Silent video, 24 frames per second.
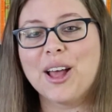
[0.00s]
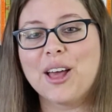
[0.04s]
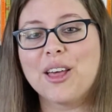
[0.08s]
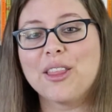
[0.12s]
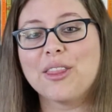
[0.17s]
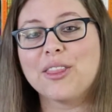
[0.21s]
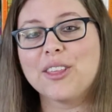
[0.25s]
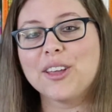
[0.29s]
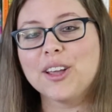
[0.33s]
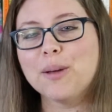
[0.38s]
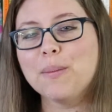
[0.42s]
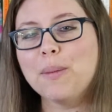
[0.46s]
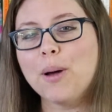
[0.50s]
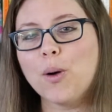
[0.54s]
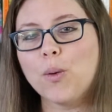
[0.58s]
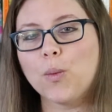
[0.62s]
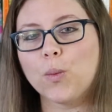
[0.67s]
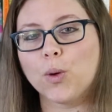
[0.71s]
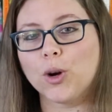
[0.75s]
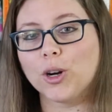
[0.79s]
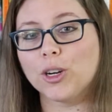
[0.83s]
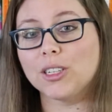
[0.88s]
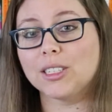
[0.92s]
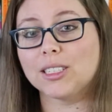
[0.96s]
think about
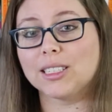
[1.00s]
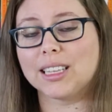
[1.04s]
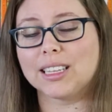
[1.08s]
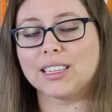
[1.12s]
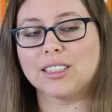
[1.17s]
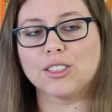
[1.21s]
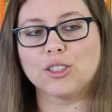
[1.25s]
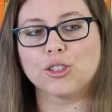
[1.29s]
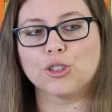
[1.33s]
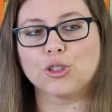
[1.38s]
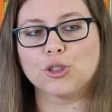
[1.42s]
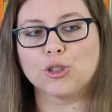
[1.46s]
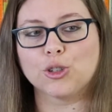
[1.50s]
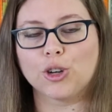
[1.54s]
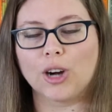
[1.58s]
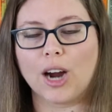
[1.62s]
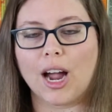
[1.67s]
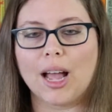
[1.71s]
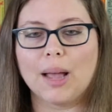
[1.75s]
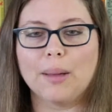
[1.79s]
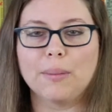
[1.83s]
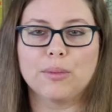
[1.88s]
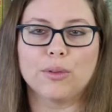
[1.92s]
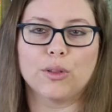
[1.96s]
words that
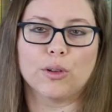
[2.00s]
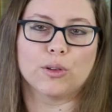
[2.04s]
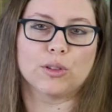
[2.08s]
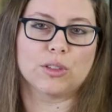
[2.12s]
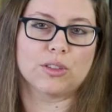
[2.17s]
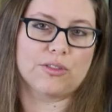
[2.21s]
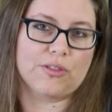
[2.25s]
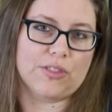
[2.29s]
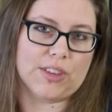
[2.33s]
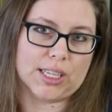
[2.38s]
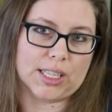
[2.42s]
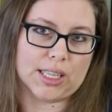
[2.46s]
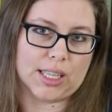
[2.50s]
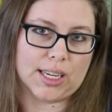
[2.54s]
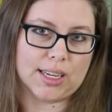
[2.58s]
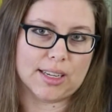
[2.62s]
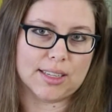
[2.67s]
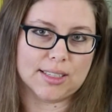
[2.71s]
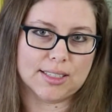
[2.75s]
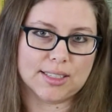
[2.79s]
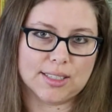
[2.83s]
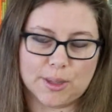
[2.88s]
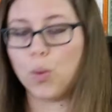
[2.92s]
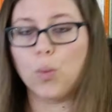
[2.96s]
describe those
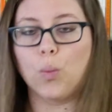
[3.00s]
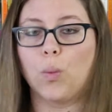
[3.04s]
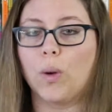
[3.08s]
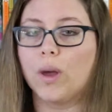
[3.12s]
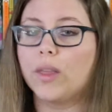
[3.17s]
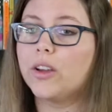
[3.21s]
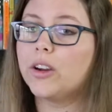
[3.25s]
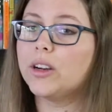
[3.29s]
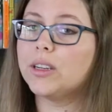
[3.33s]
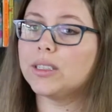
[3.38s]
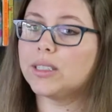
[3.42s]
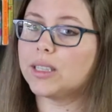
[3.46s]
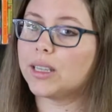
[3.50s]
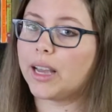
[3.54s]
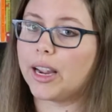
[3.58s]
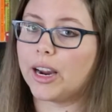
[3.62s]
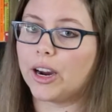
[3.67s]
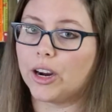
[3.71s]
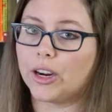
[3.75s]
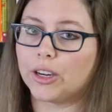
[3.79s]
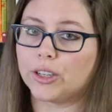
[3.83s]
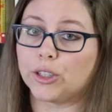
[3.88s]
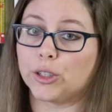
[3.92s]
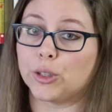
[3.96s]
feelings, whether it's the
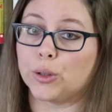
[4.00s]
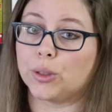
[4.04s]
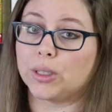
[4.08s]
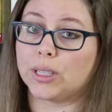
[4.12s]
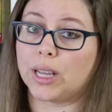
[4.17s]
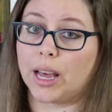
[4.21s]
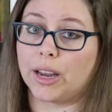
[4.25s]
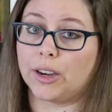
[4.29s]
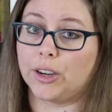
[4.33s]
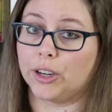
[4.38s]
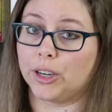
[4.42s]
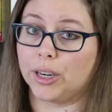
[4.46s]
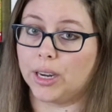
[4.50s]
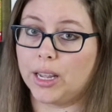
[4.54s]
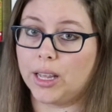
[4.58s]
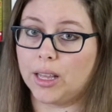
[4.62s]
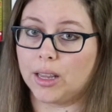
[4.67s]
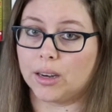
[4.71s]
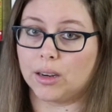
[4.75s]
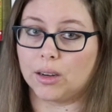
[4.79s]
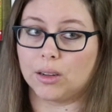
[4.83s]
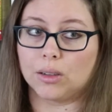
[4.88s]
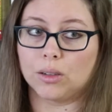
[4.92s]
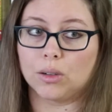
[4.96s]
character whose head you're
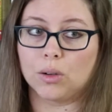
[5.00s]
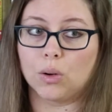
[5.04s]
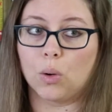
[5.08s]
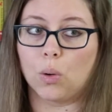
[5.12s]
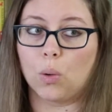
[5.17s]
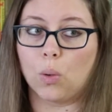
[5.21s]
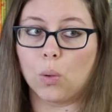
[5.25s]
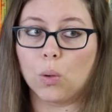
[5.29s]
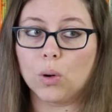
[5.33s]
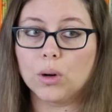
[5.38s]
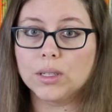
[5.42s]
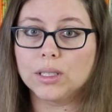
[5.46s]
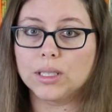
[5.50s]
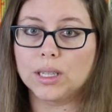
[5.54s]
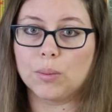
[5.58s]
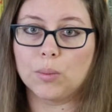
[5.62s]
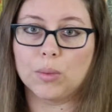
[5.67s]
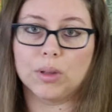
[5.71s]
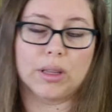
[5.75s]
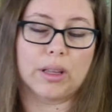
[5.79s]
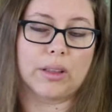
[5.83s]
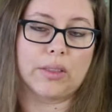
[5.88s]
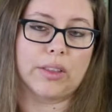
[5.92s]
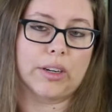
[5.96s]
in or
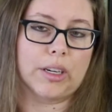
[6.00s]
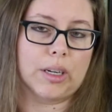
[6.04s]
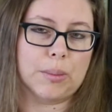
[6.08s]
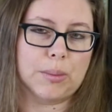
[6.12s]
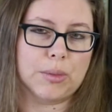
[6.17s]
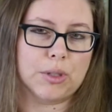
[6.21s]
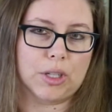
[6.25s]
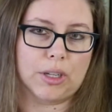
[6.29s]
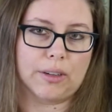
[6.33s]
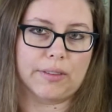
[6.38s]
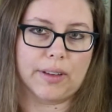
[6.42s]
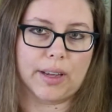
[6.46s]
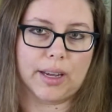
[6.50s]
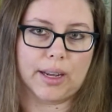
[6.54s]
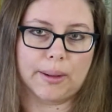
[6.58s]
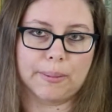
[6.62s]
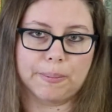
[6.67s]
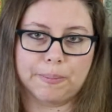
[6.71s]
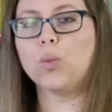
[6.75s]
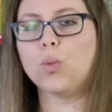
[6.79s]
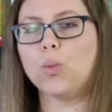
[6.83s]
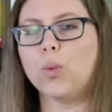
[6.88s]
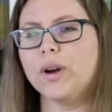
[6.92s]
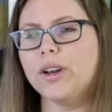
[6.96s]
someone that they're observing.
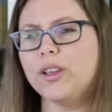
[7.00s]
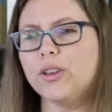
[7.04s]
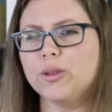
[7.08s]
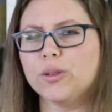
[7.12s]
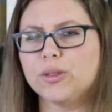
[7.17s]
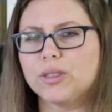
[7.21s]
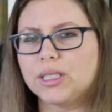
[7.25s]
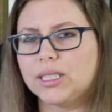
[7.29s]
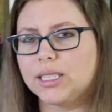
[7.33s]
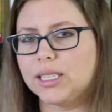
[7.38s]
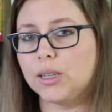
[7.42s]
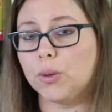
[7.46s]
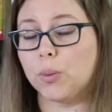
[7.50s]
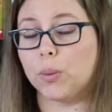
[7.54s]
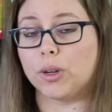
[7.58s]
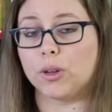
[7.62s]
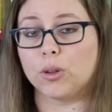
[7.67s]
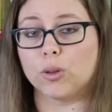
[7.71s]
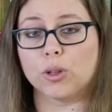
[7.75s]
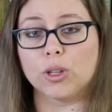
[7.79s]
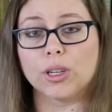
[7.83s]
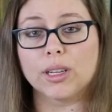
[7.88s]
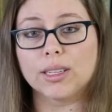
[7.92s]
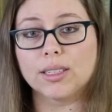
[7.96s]
What do you see when you
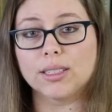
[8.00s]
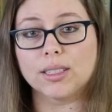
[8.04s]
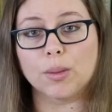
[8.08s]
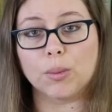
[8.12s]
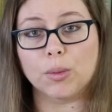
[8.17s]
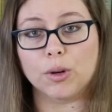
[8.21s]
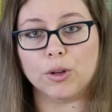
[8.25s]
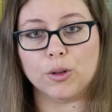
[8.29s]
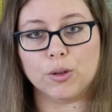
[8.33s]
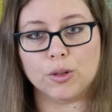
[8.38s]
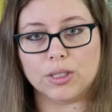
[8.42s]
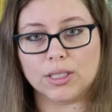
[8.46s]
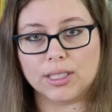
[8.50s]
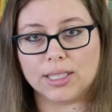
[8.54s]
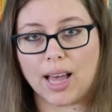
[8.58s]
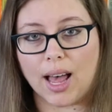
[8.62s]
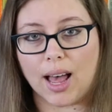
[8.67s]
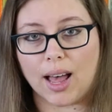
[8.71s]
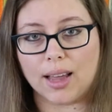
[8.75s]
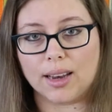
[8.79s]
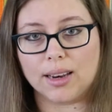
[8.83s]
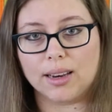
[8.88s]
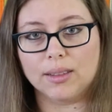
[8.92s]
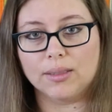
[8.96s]
look at someone who's
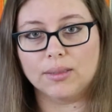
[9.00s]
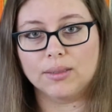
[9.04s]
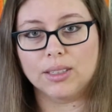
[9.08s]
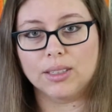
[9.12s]
sad?